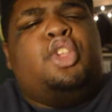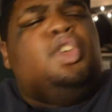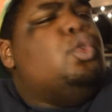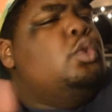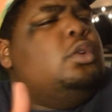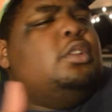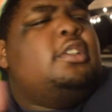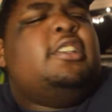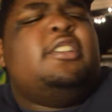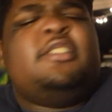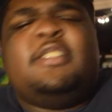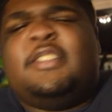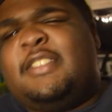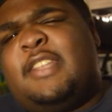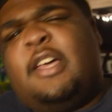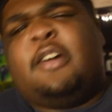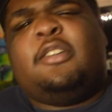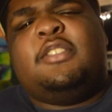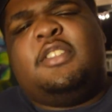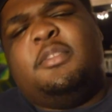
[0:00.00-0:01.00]
You a little
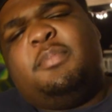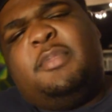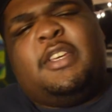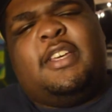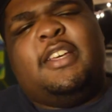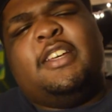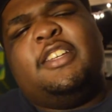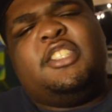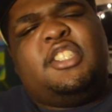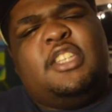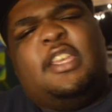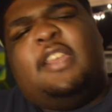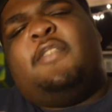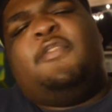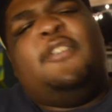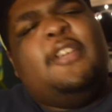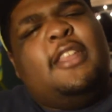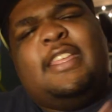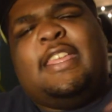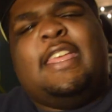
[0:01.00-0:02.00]
salty because you ain't
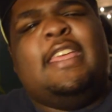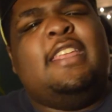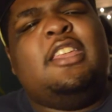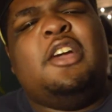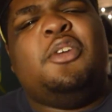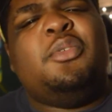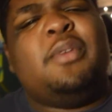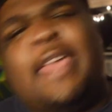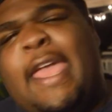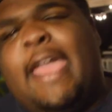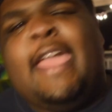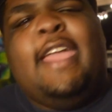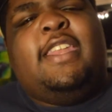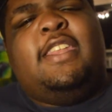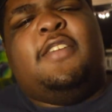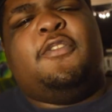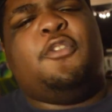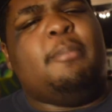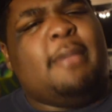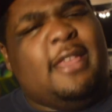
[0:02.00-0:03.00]
finna get no
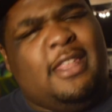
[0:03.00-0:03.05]
candy from